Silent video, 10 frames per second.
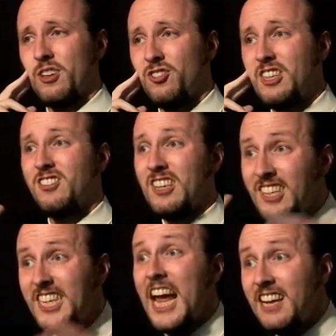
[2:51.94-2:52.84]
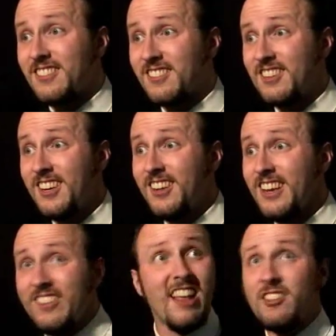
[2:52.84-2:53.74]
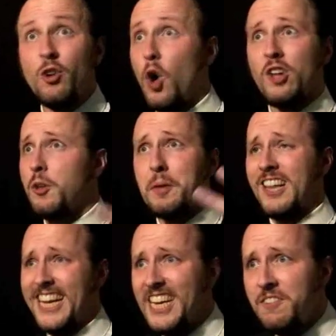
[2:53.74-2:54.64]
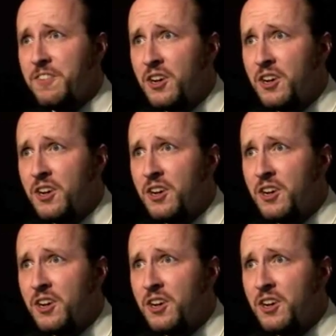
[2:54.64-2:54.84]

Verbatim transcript: And she said, yes! Is that so hard to believe?